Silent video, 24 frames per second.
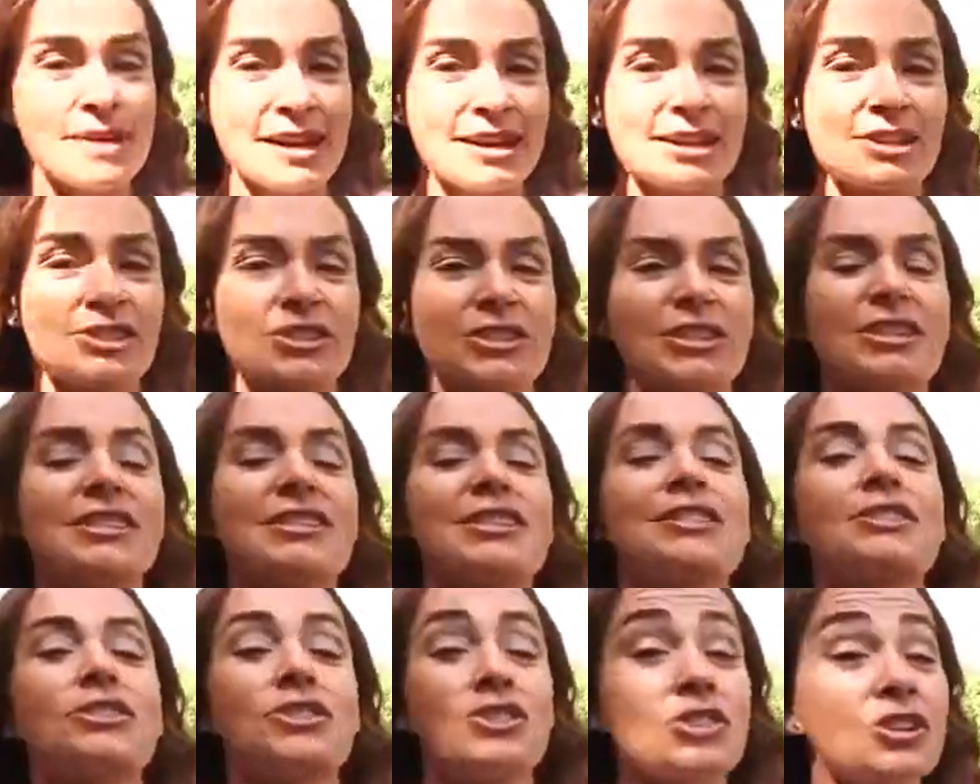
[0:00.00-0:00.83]
manage this
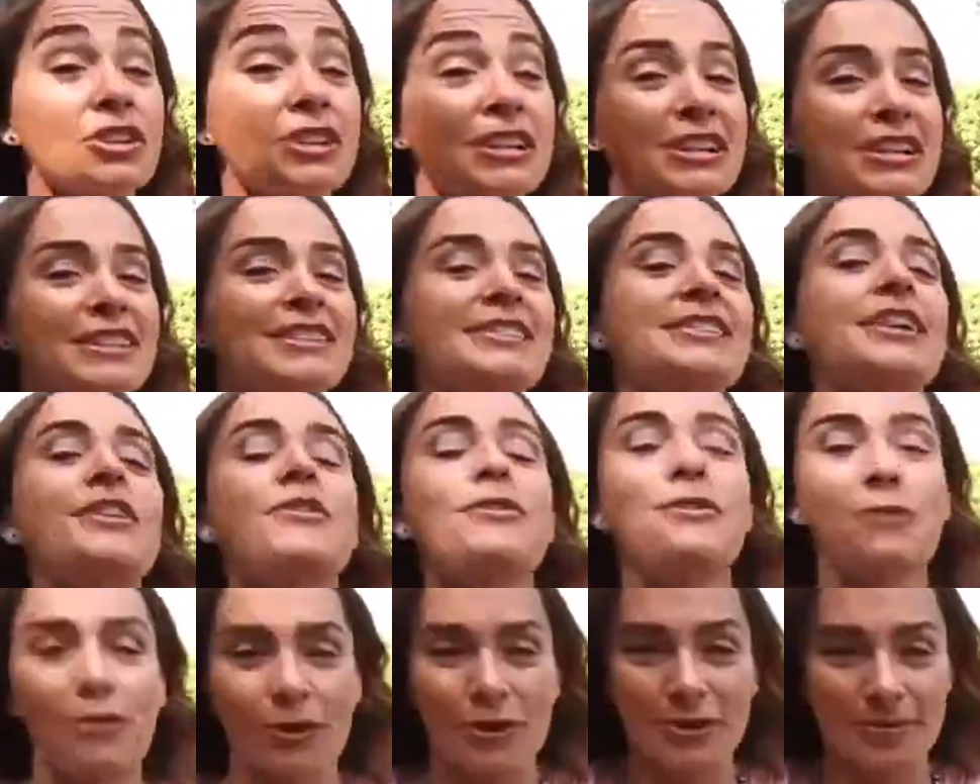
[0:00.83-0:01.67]
luxurious yet
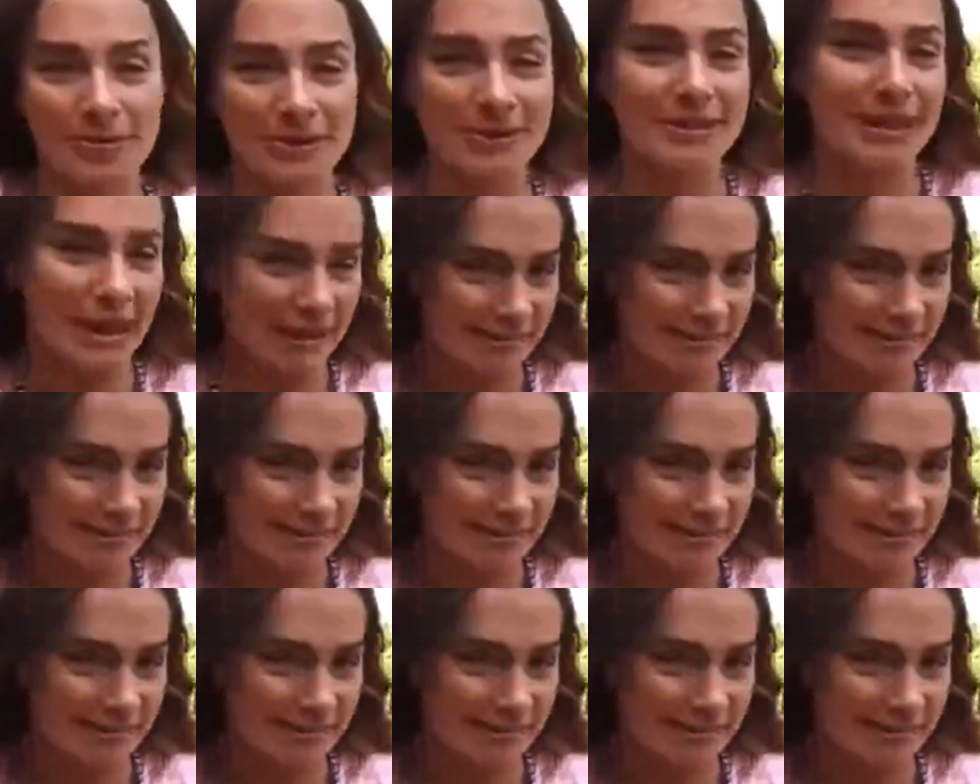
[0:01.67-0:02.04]
affordable